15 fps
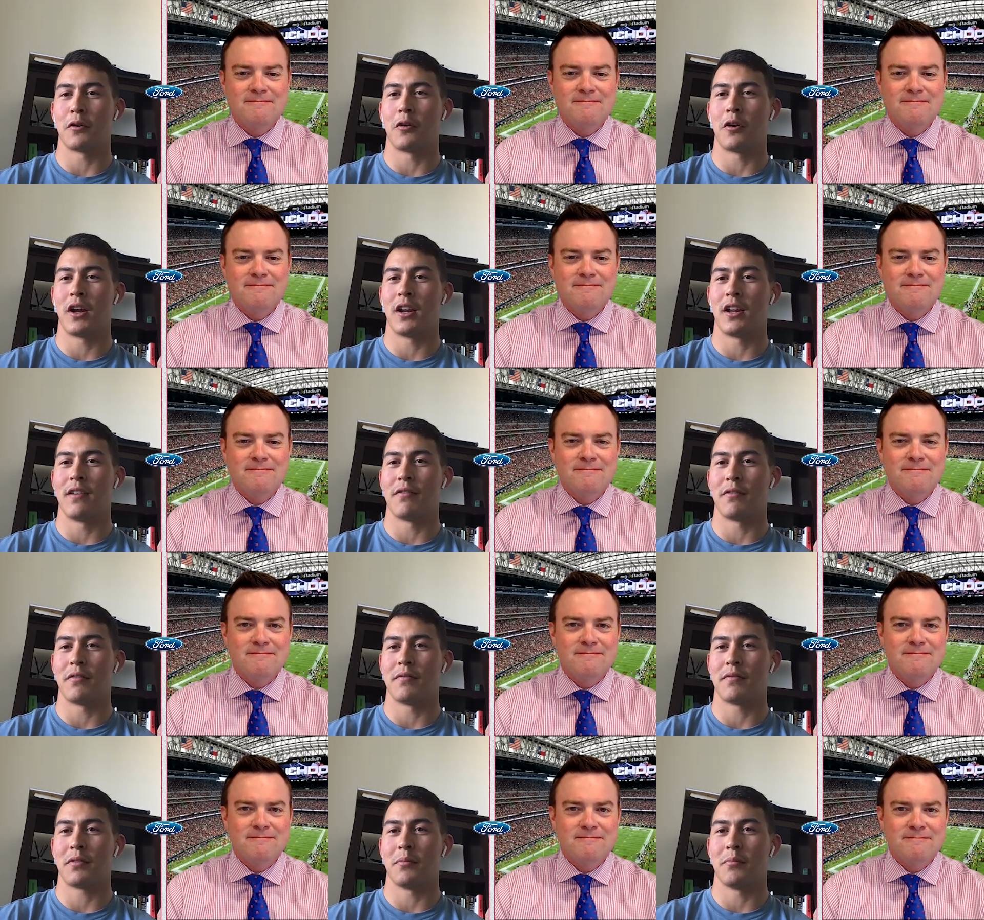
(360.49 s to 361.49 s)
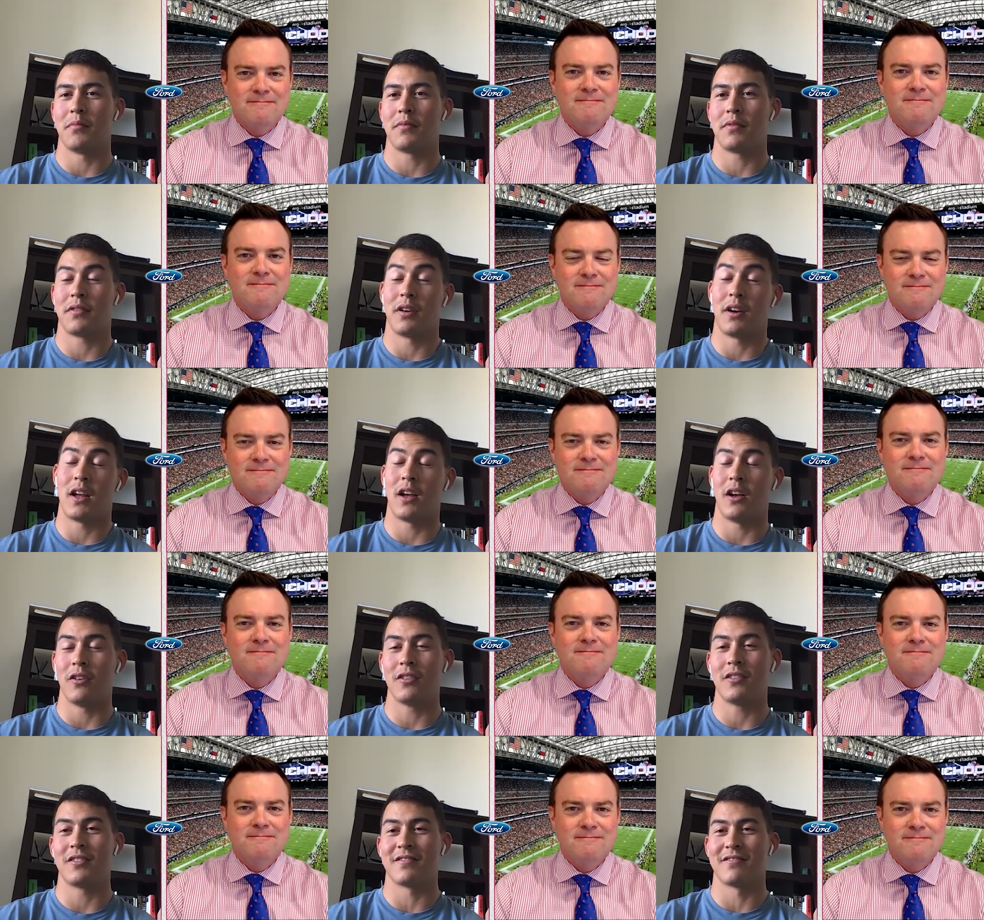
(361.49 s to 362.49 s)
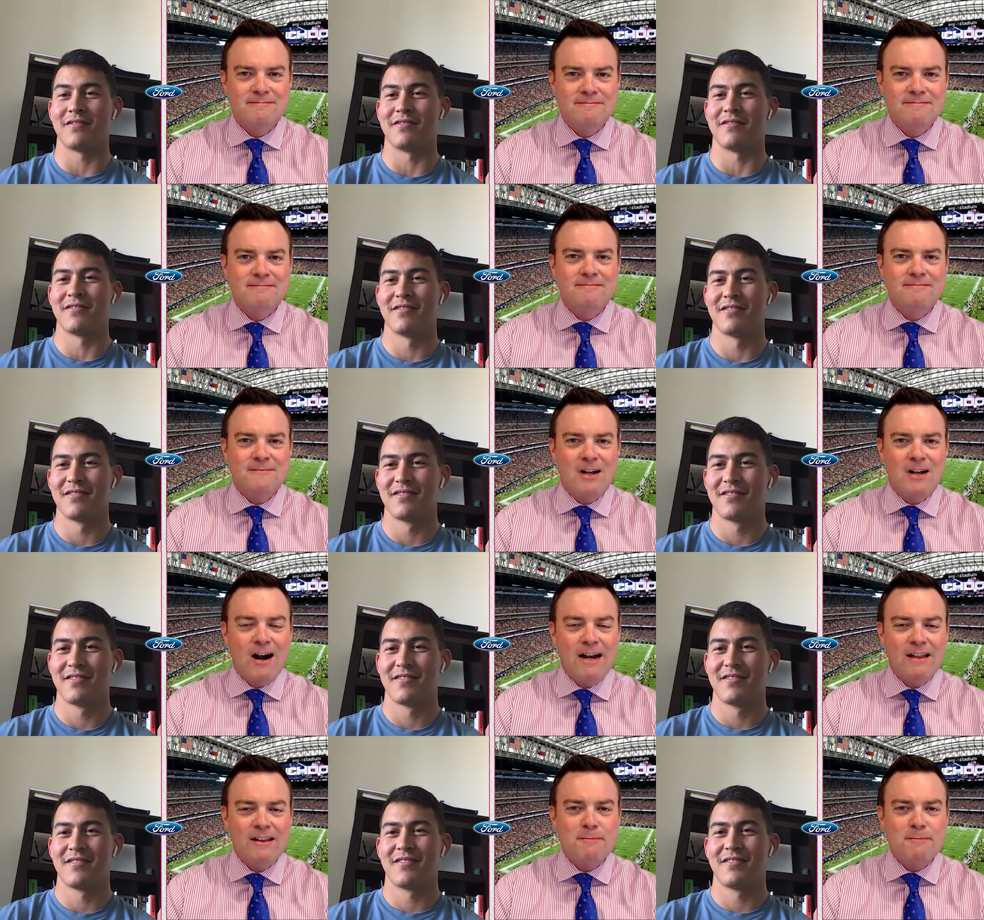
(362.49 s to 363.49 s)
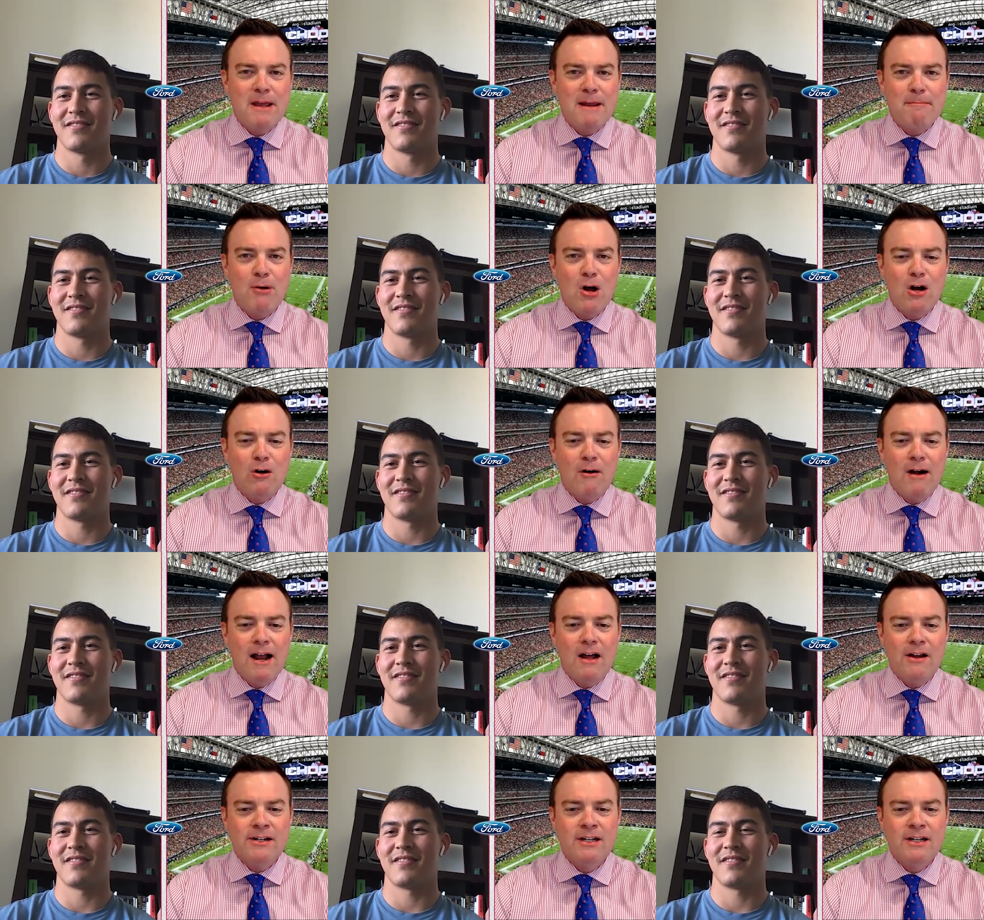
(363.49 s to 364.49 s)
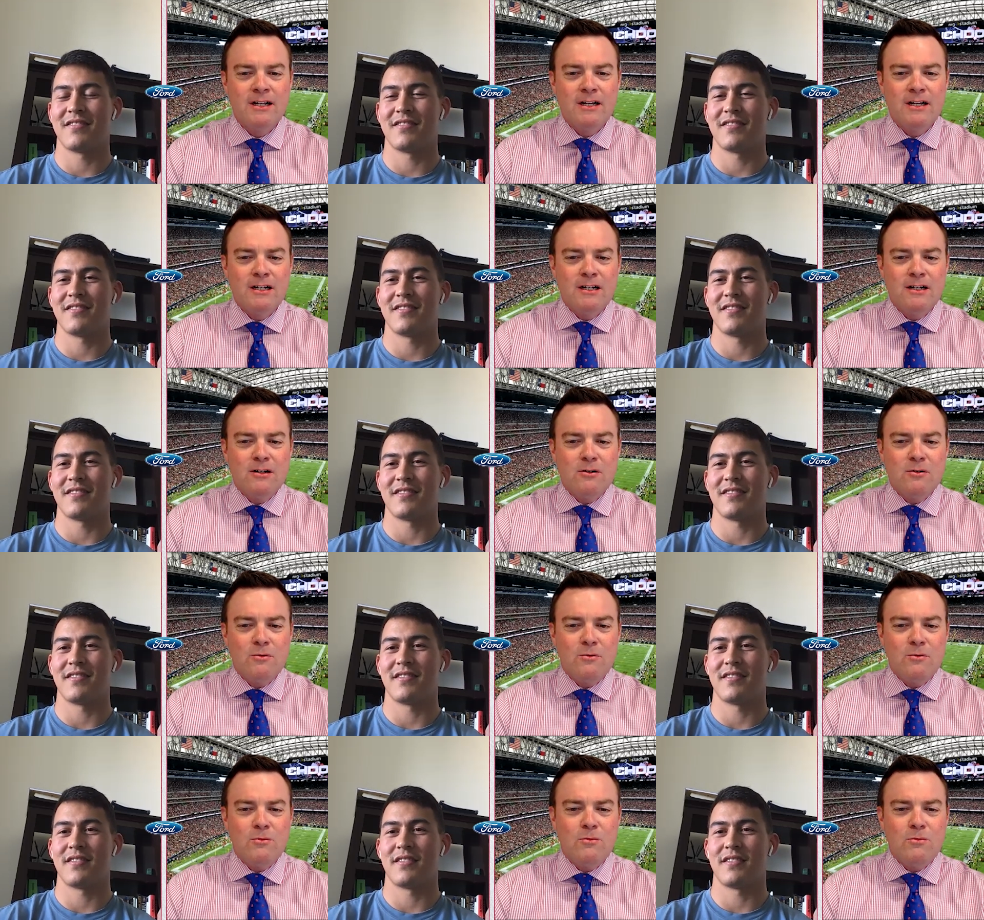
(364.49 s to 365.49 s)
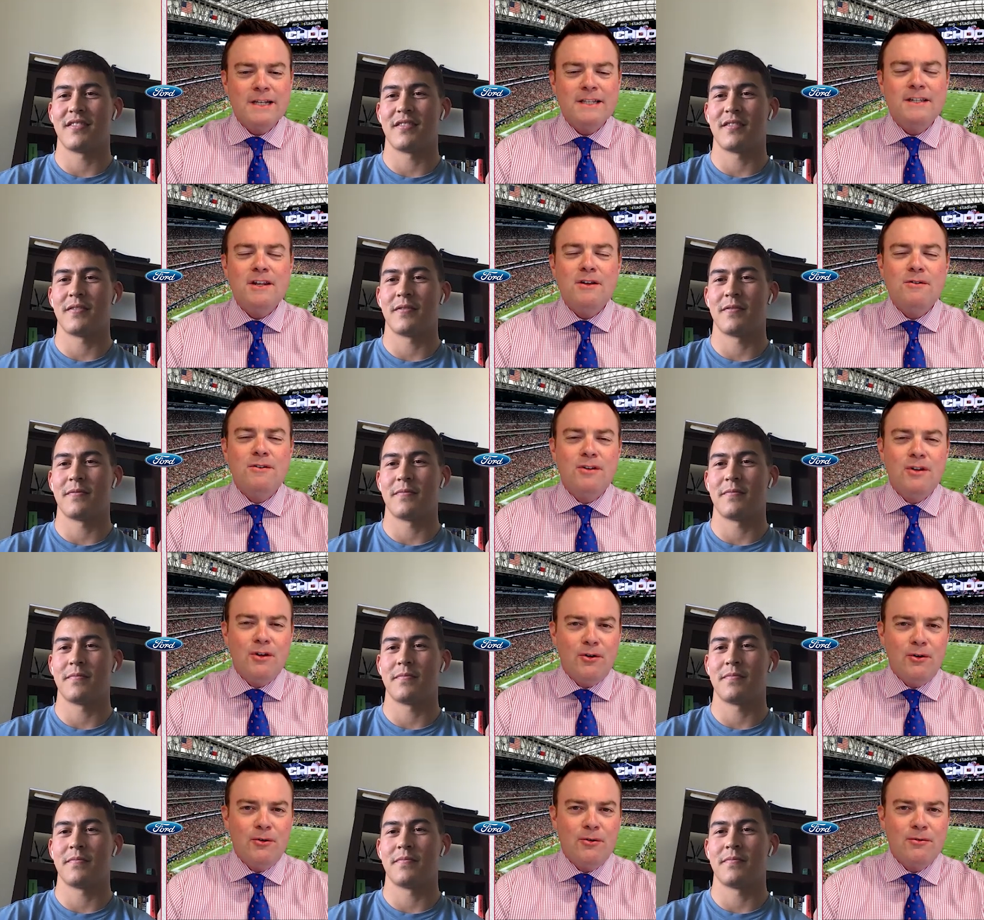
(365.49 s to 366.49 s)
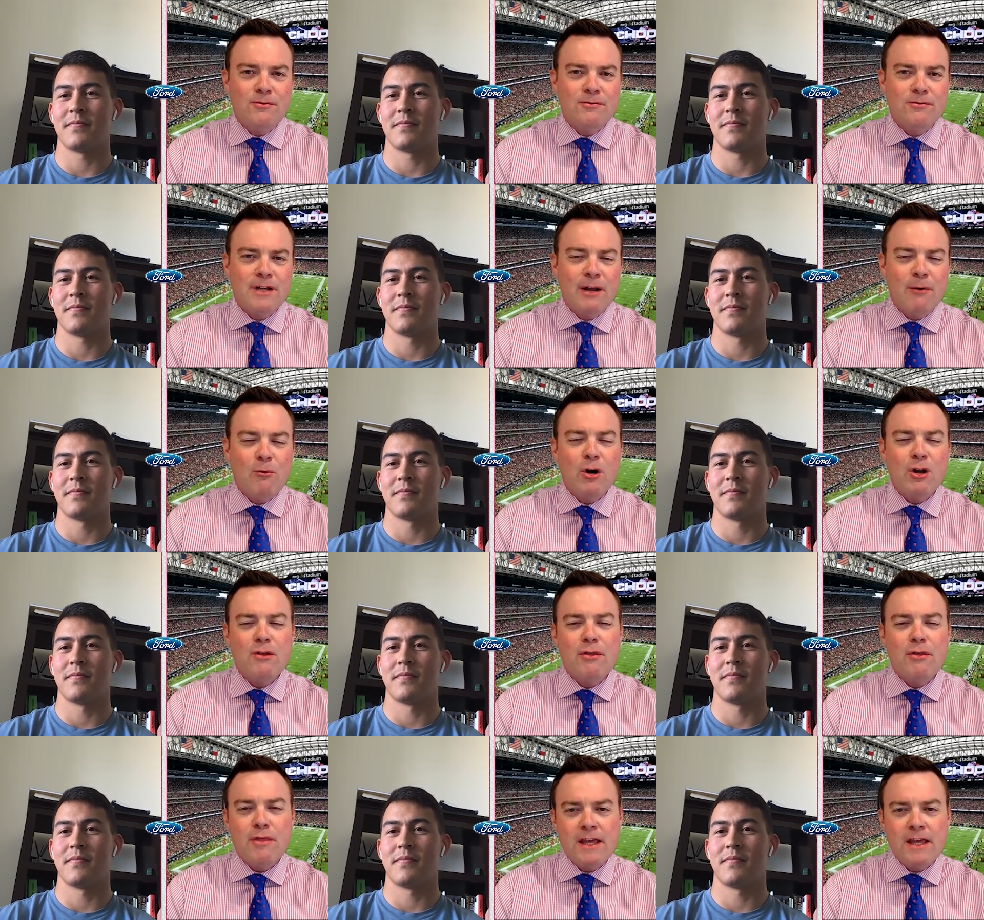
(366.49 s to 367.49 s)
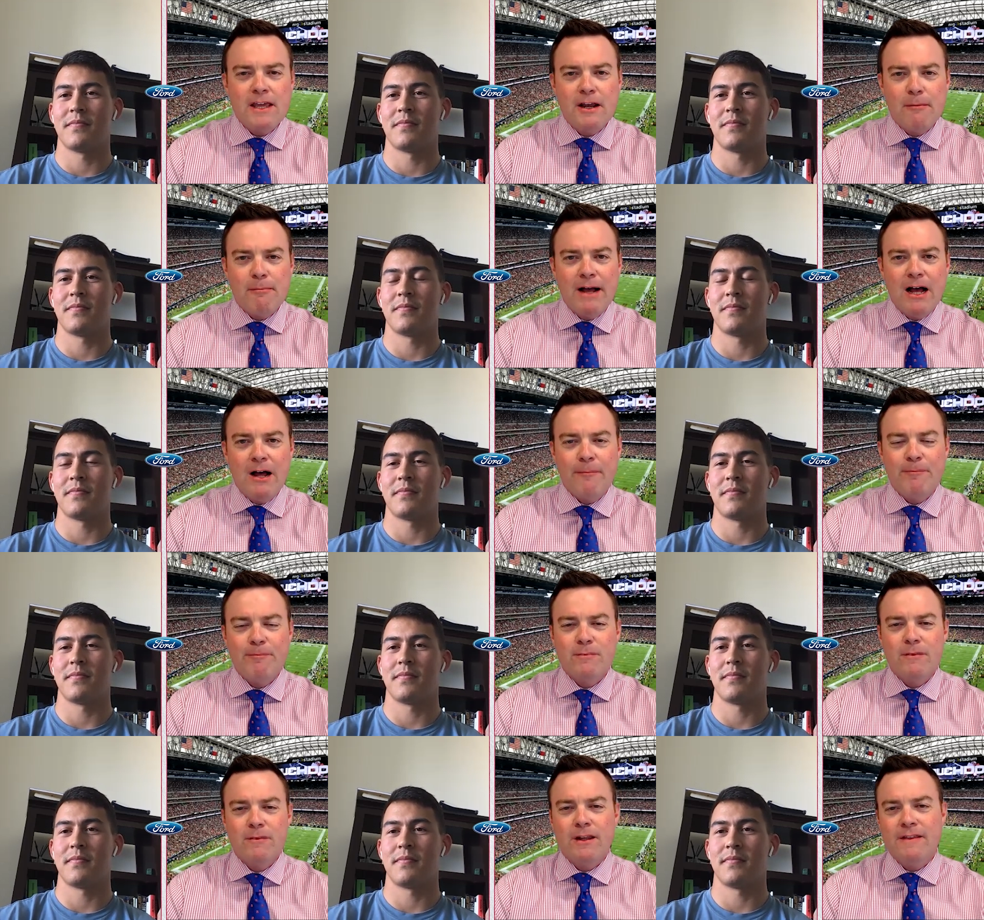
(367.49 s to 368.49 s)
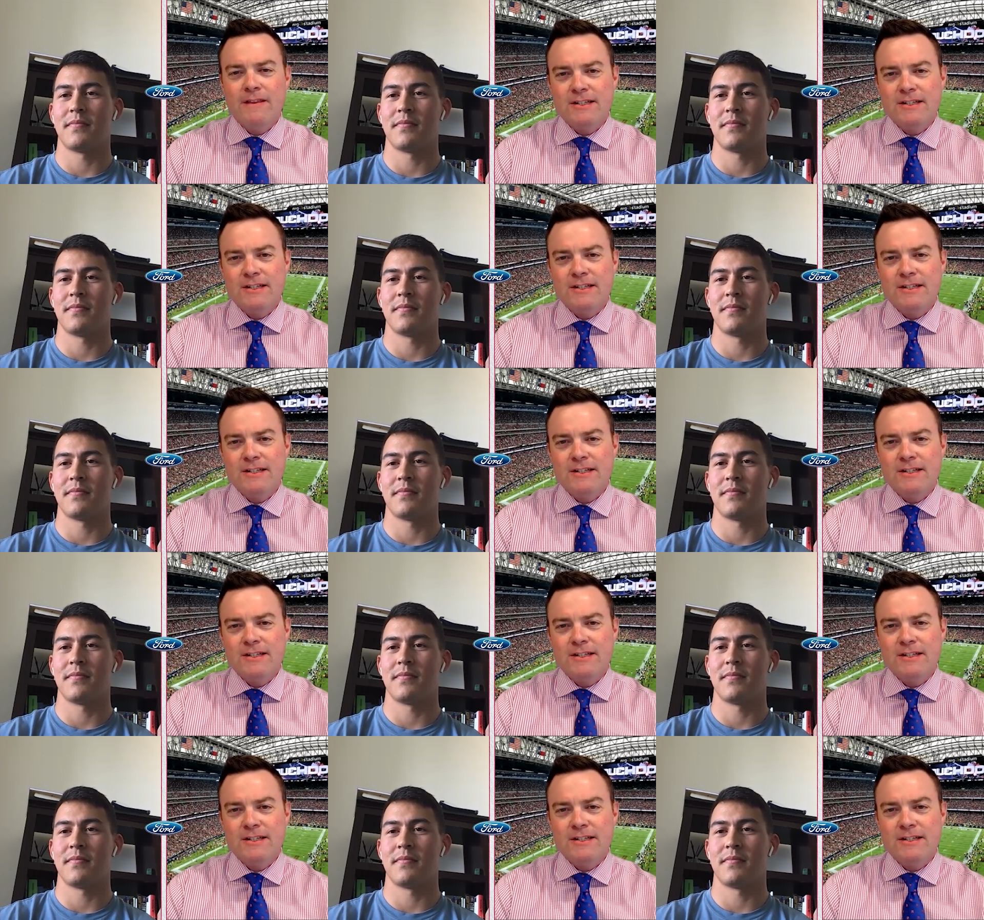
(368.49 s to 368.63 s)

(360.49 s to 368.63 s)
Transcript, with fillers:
Speaker 1: for granted for now.
Speaker 2: All right, let's ping pong around. What do you do, and what are you thinking about in the